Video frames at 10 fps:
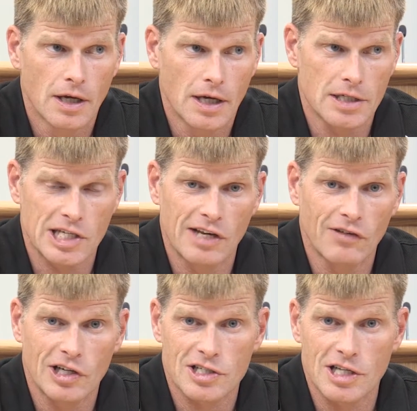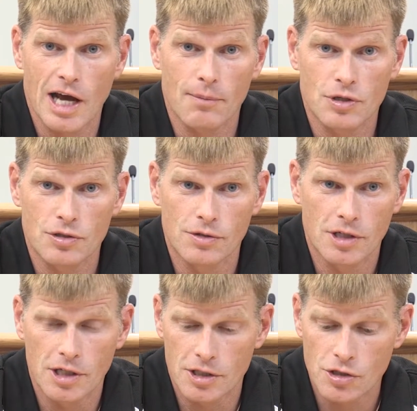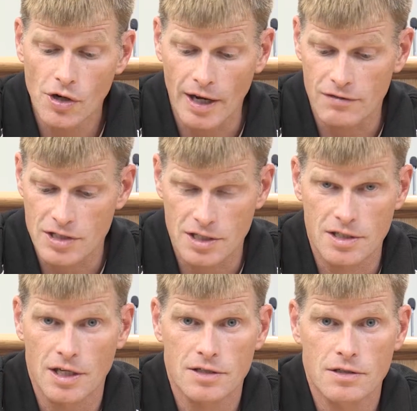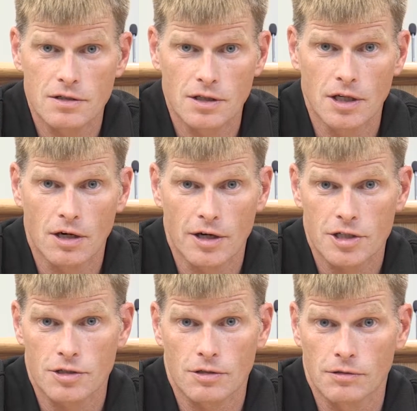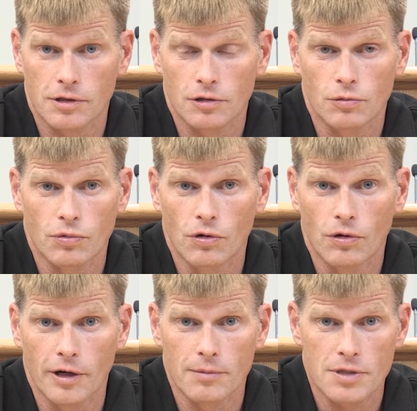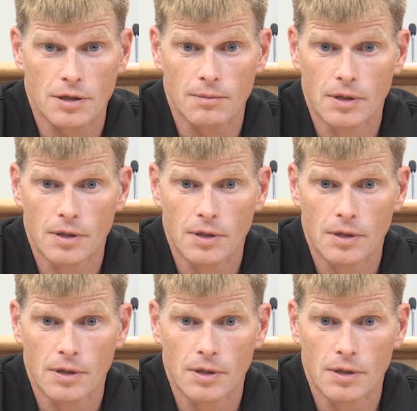has given us the opportunity to have success in our extracurricular programs.